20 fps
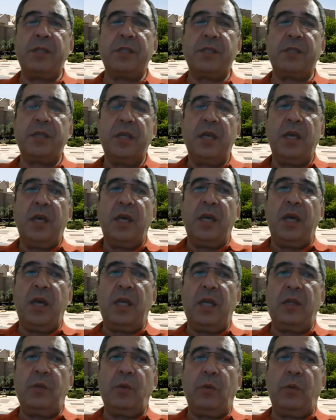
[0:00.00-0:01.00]
months,
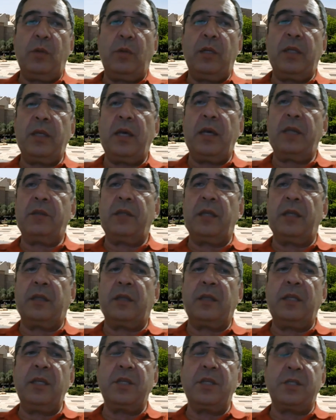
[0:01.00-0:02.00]
and we will get
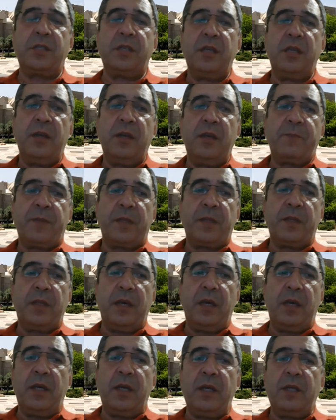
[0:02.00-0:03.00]
at least
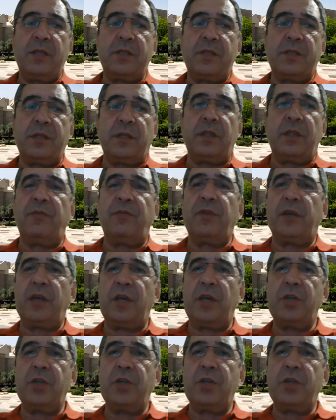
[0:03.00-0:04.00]
the
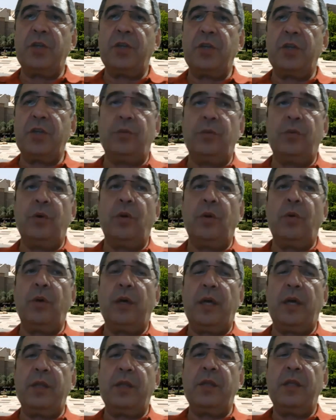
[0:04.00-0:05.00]
certification to
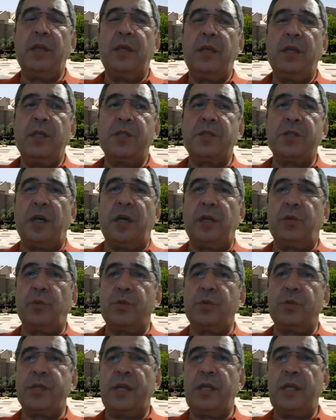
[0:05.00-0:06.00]
go and start
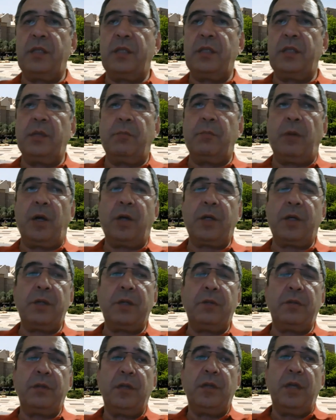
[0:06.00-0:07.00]
to sell it in the
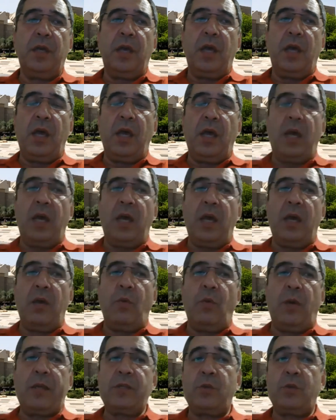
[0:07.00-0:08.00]
market. Uh,
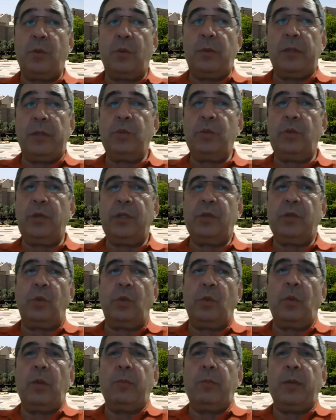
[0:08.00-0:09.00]
once we will do it,
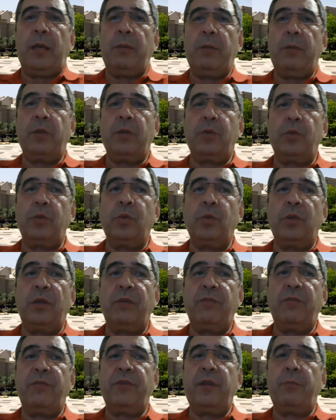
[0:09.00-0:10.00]
we will be able to
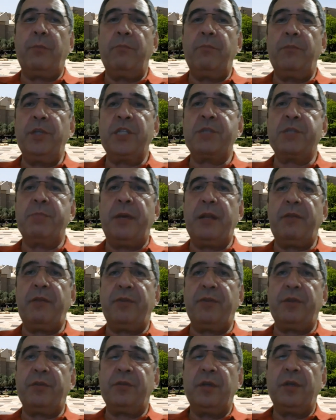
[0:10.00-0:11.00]
give the, this
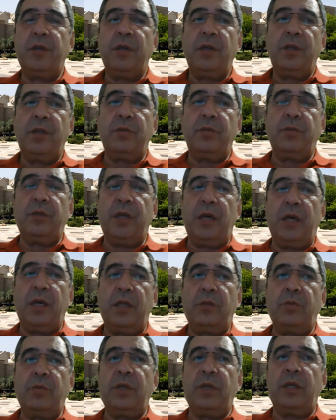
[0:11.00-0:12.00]
benefit to
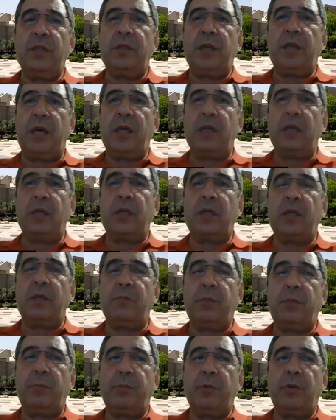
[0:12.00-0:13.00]
the, to the entire uh,
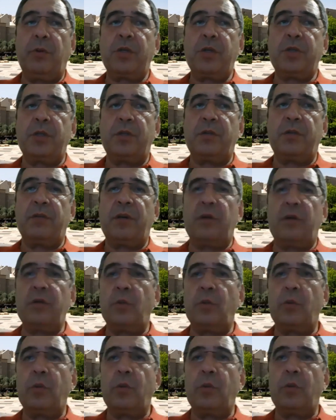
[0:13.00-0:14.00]
population around
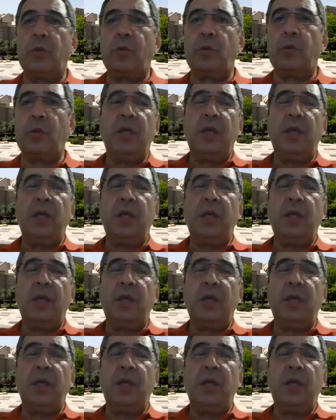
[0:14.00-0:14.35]
the world.